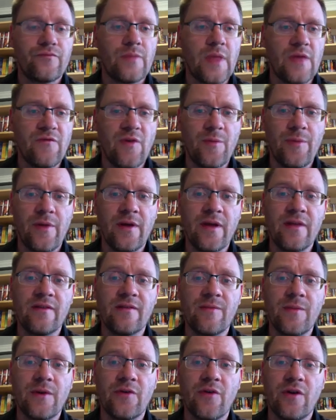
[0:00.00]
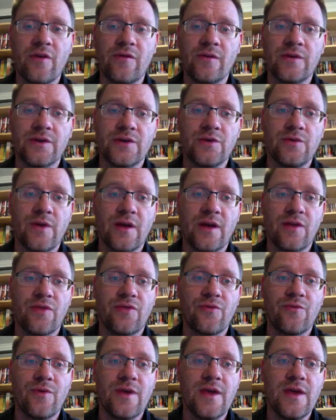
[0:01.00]
If I plug in something greater than 2, like a
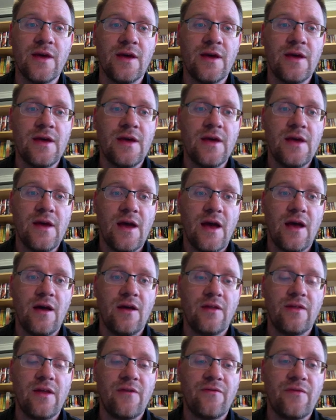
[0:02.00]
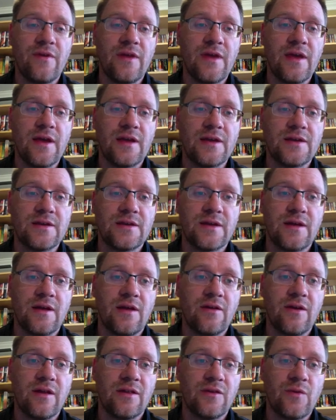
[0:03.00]
3, I'll definitely get,
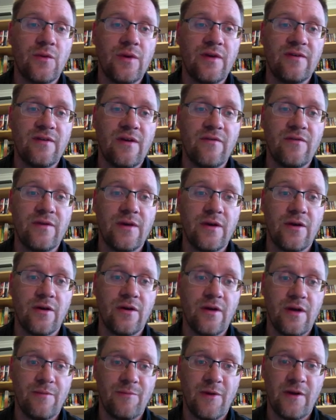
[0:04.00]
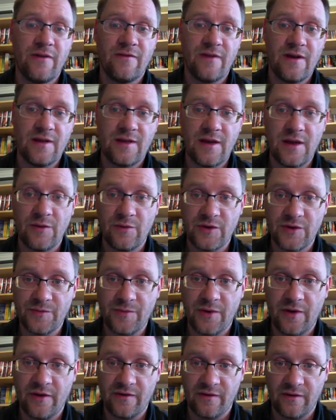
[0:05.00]
I'll get 27 here, minus 18, which is
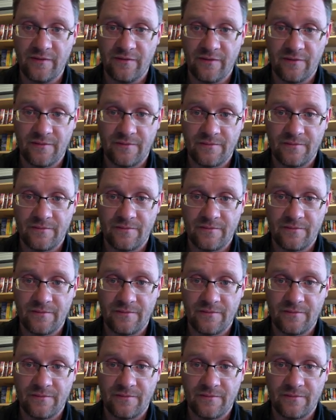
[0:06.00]
positive.